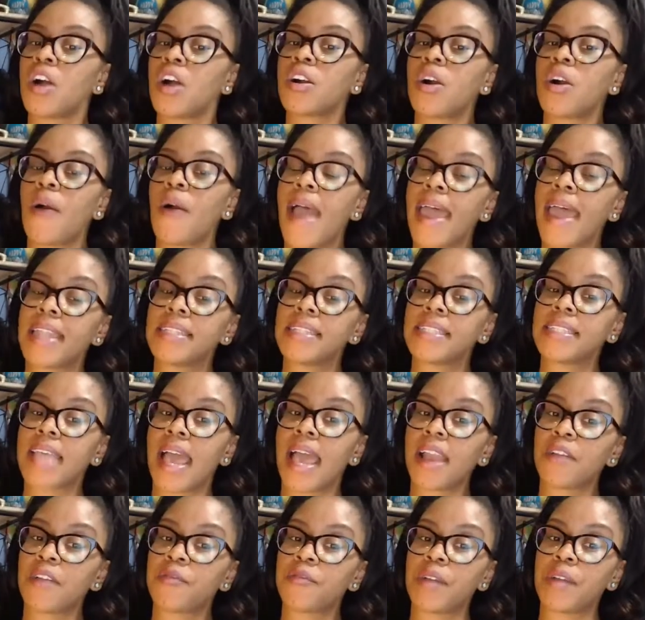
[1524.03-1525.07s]
go ahead and
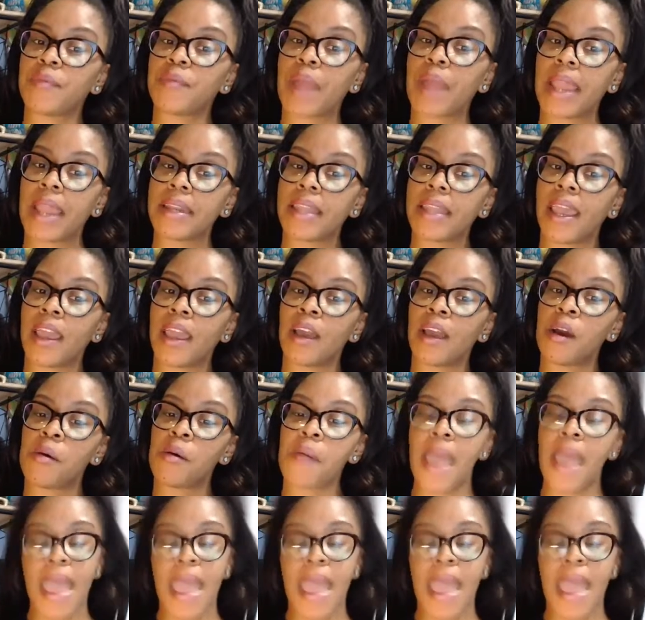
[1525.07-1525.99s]
tag a friend right now.